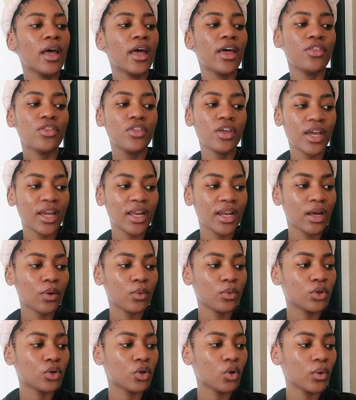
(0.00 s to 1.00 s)
And then
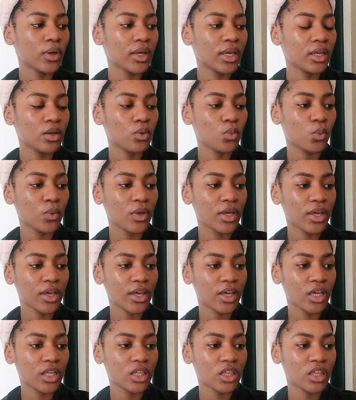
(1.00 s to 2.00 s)
I would go in
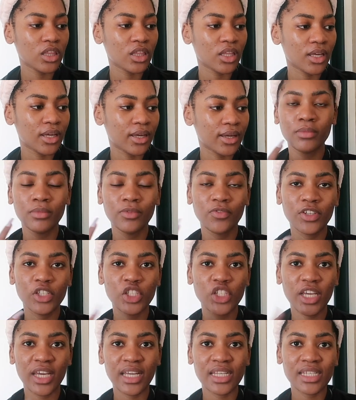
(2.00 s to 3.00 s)
with the
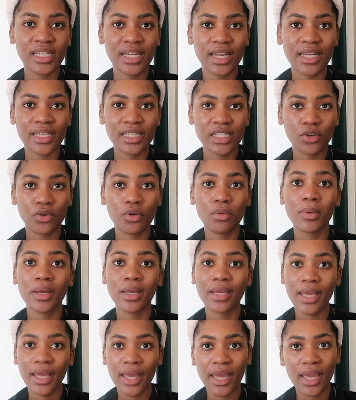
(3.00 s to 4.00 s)
Vichy 89 serum
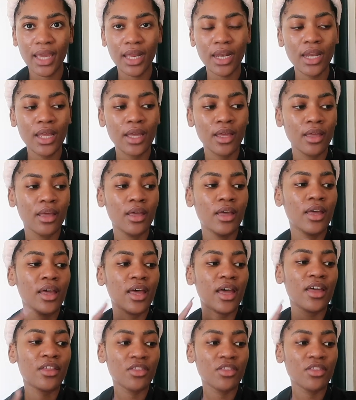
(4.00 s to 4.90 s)
again.